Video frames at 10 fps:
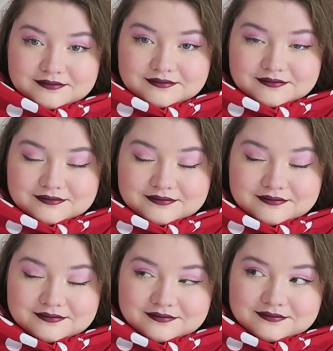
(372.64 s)

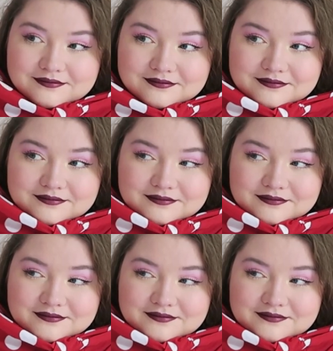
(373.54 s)
Nothing is said.